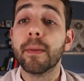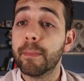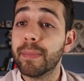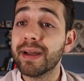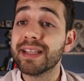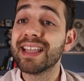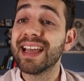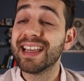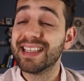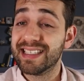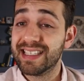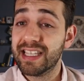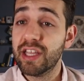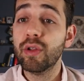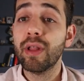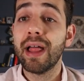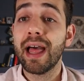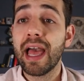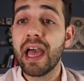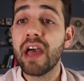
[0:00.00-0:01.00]
but I
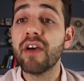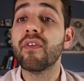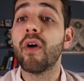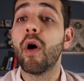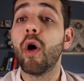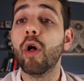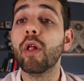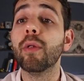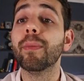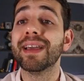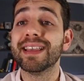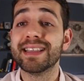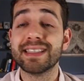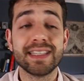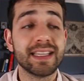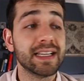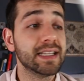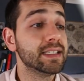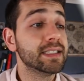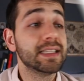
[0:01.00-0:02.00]
still have all my
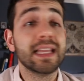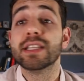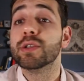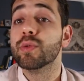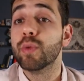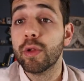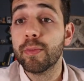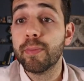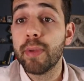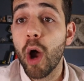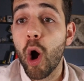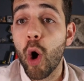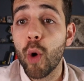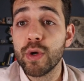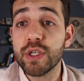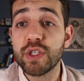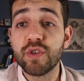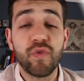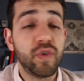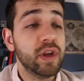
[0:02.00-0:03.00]
instances that will be
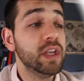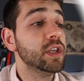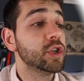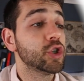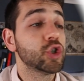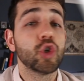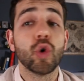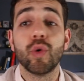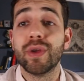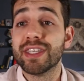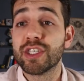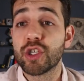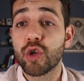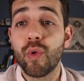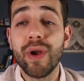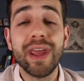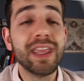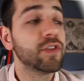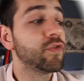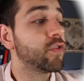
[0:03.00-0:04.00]
always free, so it's
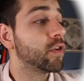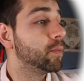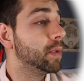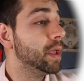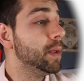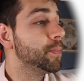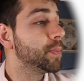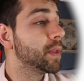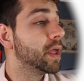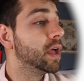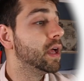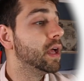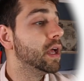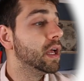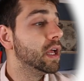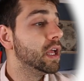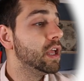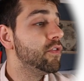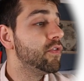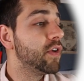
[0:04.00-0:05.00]
great for me.
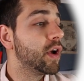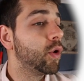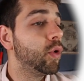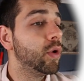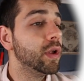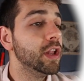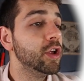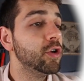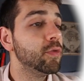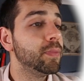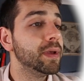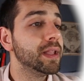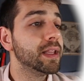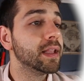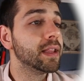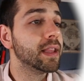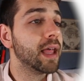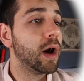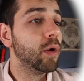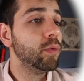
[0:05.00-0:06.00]
If I go a little
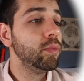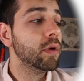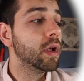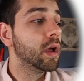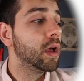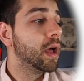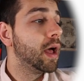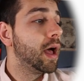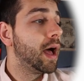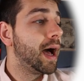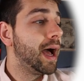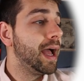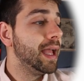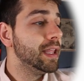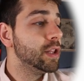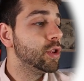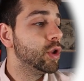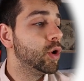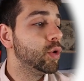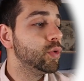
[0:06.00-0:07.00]
bit down,
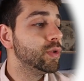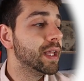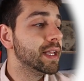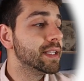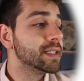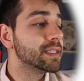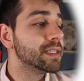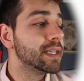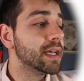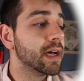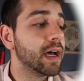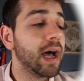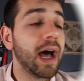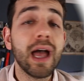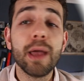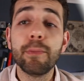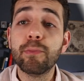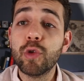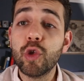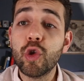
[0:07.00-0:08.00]
I know that
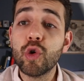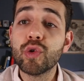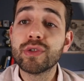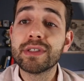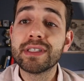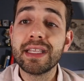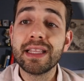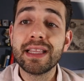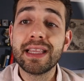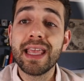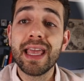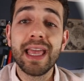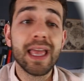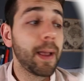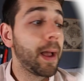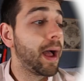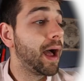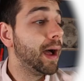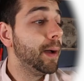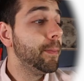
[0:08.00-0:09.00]
I'm using
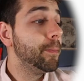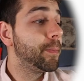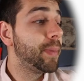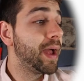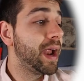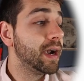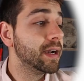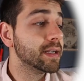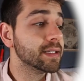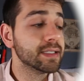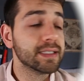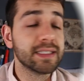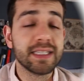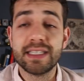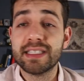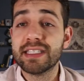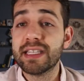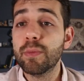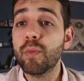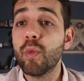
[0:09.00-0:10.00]
the Ampere
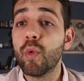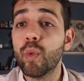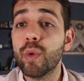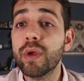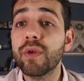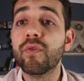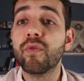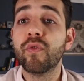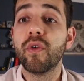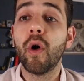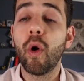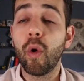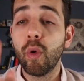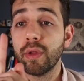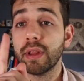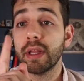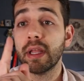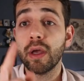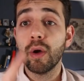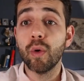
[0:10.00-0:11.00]
system with
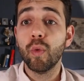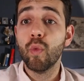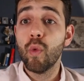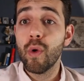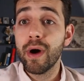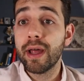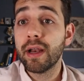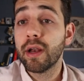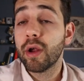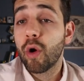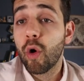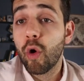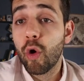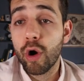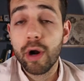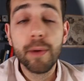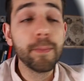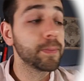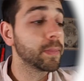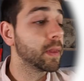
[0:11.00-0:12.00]
only one
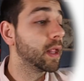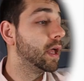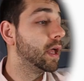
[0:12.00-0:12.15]
core.